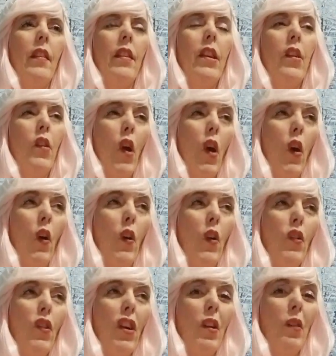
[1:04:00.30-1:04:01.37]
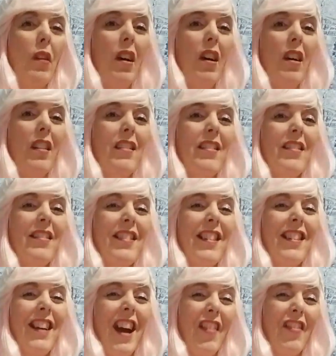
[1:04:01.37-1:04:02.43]
really well,
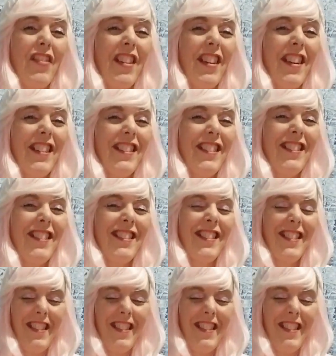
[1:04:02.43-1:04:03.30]
a guy friend,